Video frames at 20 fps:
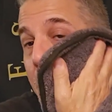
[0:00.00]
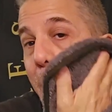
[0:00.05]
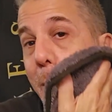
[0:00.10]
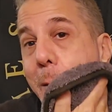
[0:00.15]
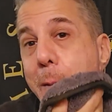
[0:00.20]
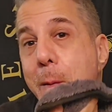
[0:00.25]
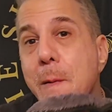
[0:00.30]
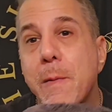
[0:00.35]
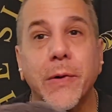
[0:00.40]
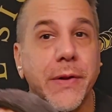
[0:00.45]

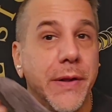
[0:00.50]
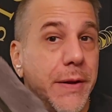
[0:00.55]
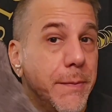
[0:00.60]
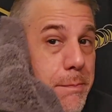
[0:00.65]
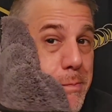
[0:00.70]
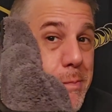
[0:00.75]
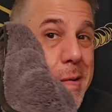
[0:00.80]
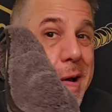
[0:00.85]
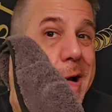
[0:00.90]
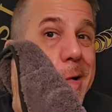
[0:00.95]
Holy
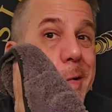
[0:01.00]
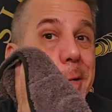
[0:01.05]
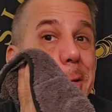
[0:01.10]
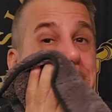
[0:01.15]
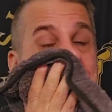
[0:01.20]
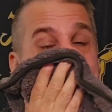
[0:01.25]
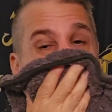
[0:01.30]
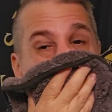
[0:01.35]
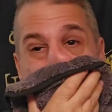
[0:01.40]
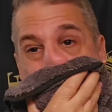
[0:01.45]

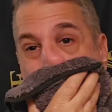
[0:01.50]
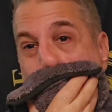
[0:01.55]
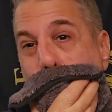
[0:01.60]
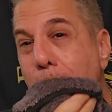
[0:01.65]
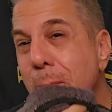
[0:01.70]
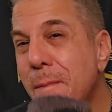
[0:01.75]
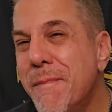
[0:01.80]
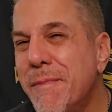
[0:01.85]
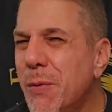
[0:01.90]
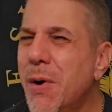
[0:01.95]
mackerel.
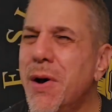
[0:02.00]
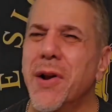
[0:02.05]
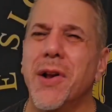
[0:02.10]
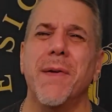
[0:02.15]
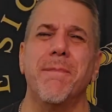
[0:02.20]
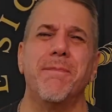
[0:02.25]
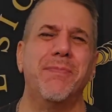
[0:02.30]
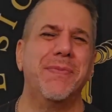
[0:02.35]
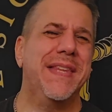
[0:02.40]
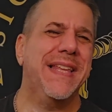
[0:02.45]
What
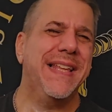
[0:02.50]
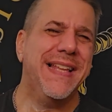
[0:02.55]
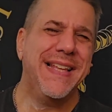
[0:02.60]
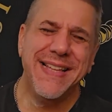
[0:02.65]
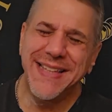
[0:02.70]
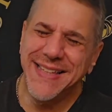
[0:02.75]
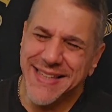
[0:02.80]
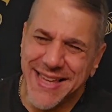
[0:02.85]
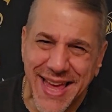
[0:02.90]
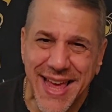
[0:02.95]
a
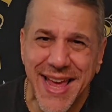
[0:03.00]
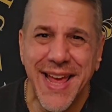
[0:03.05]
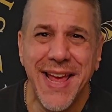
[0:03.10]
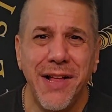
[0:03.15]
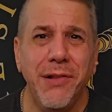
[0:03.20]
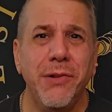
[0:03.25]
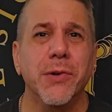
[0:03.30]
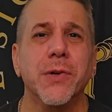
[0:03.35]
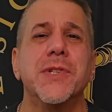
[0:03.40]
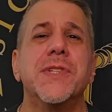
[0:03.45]

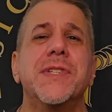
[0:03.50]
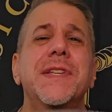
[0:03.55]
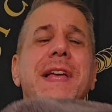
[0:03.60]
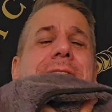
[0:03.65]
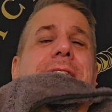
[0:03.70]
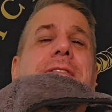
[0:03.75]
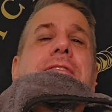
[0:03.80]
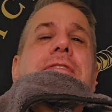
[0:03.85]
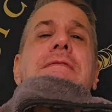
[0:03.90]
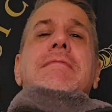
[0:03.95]
killer
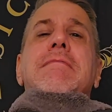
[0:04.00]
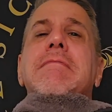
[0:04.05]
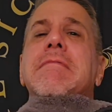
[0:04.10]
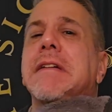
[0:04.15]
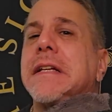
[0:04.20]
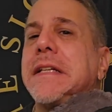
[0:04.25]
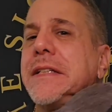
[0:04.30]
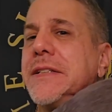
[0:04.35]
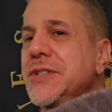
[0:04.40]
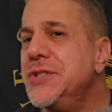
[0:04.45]
scent.
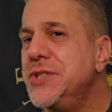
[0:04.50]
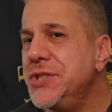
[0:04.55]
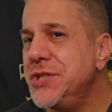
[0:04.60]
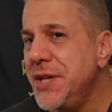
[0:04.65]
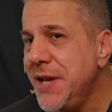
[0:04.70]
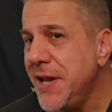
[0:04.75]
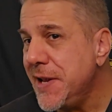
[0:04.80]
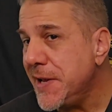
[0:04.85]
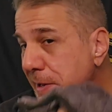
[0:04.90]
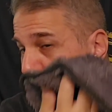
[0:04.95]

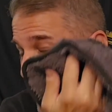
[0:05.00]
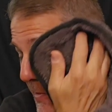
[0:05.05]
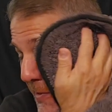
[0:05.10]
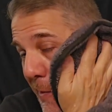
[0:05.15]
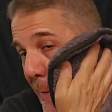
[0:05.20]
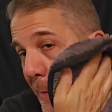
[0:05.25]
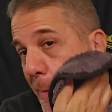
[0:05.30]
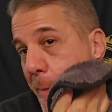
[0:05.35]
Jeez.